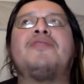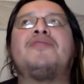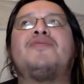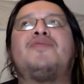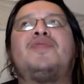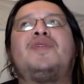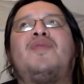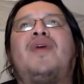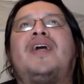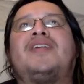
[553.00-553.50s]
was
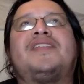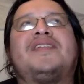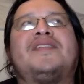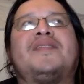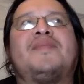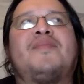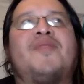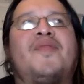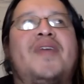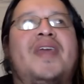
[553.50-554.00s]
rewatching
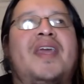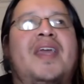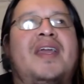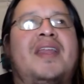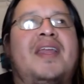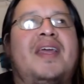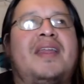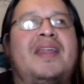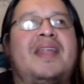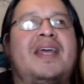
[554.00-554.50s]
the movie
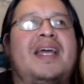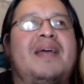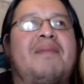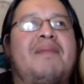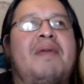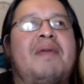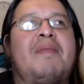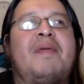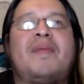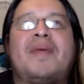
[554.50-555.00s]
again, and
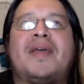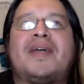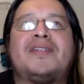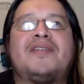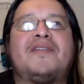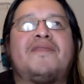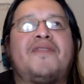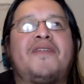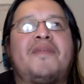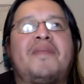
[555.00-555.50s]
maybe because
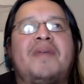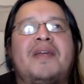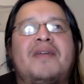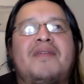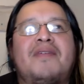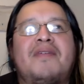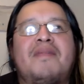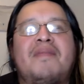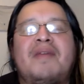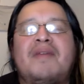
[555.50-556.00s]
the
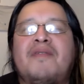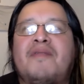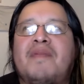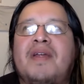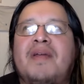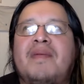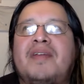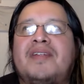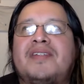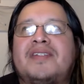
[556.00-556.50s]
filmmaker in me, or
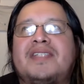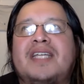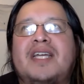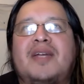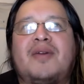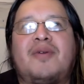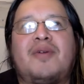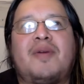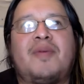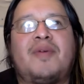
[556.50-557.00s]
maybe just 'cause I
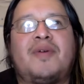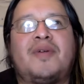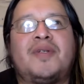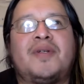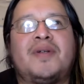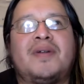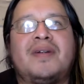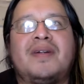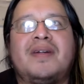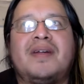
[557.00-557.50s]
grew up
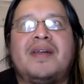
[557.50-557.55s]
older.